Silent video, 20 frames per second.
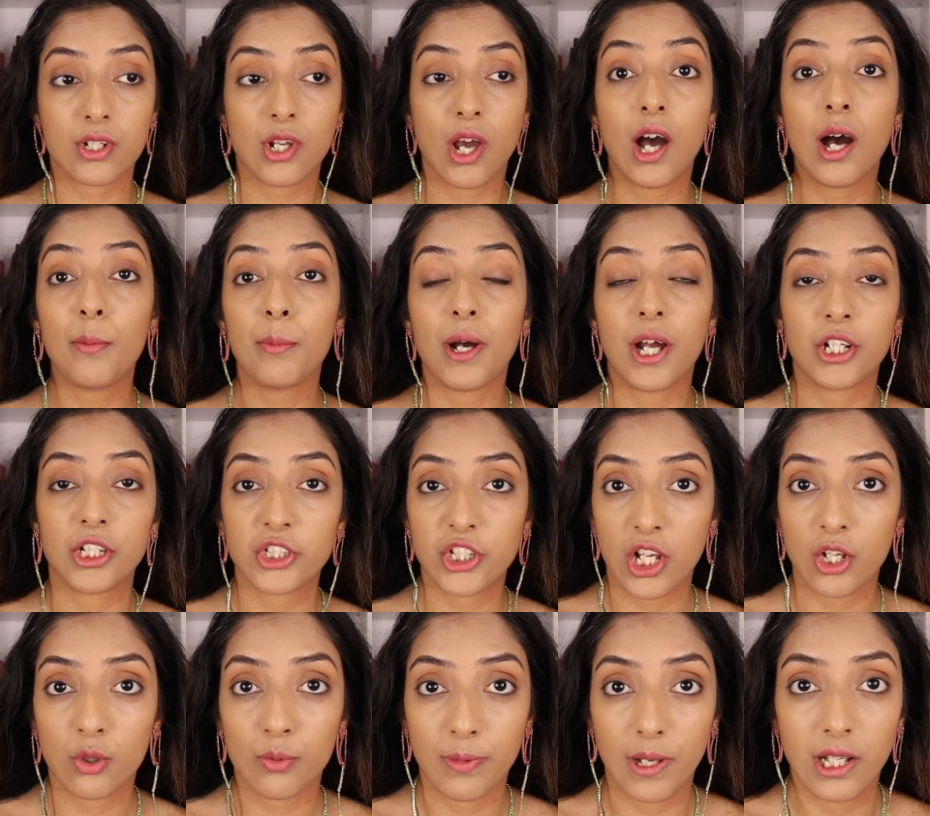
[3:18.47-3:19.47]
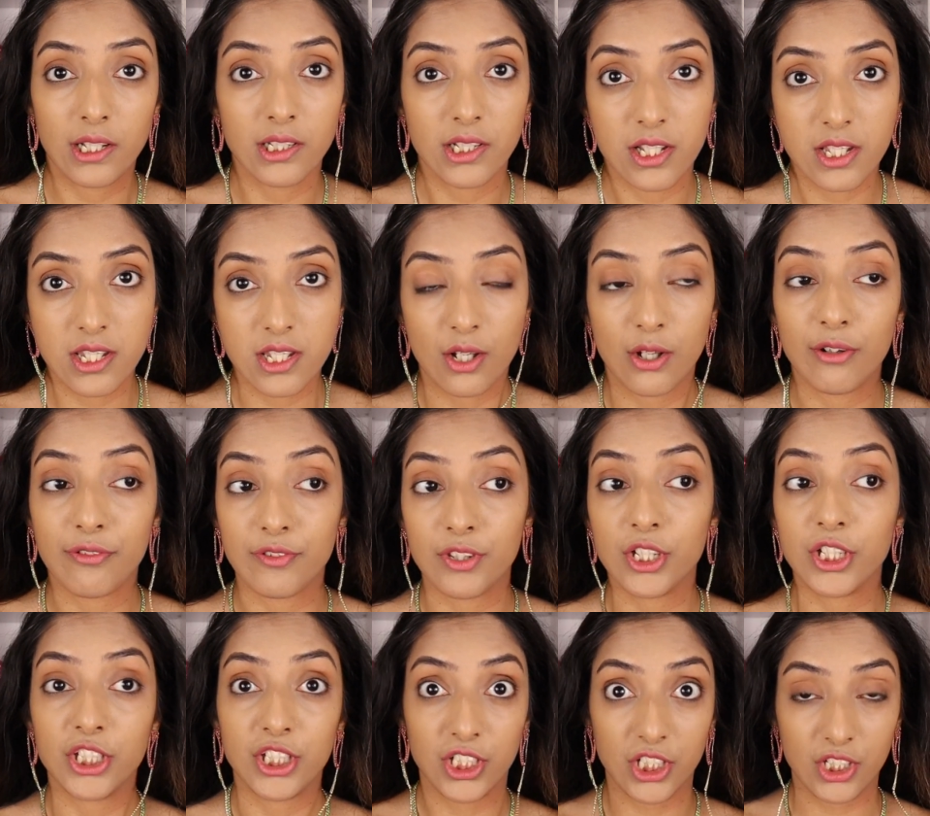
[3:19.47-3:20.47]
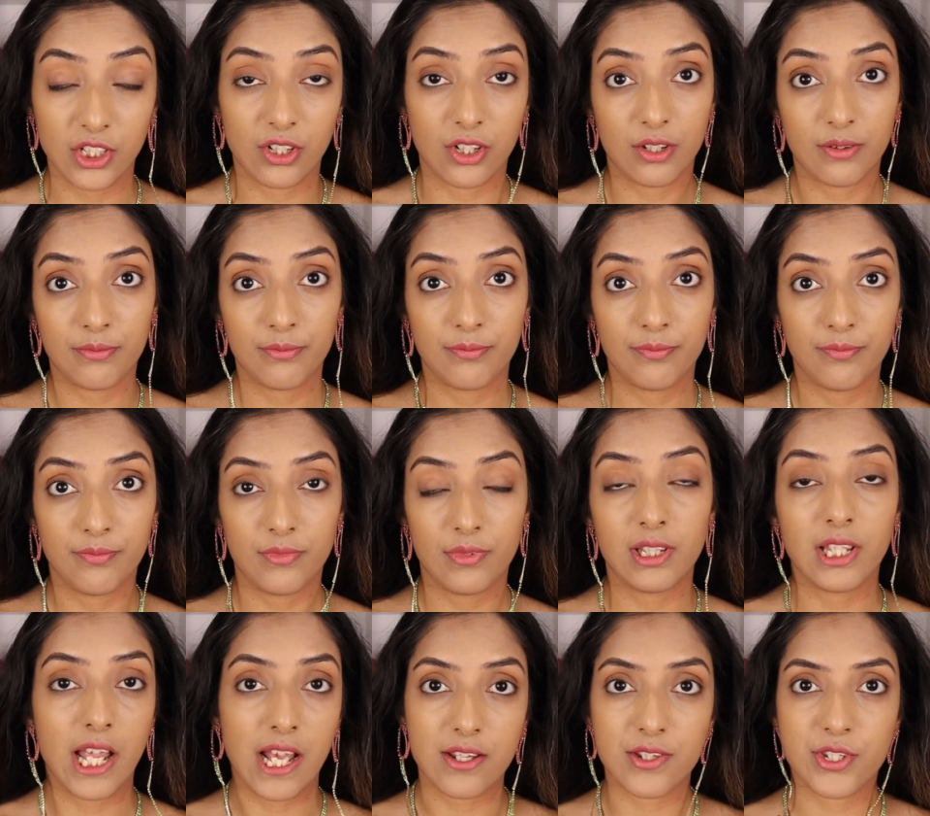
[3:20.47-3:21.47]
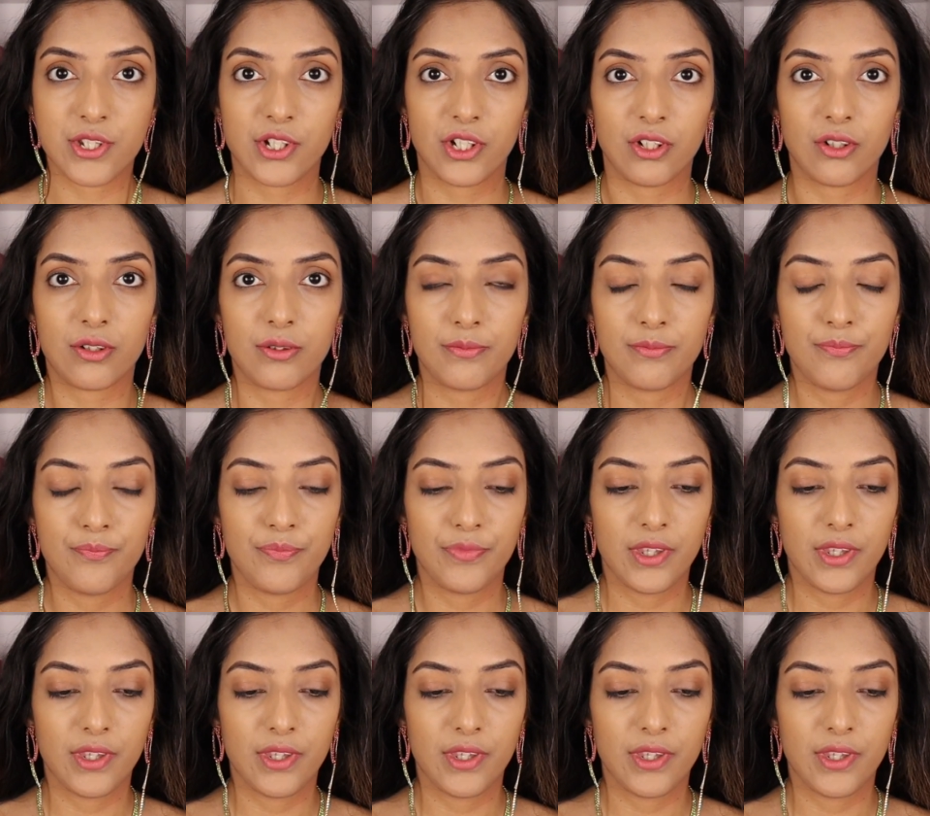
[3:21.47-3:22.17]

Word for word: top eyeshadow palettes of the year last year.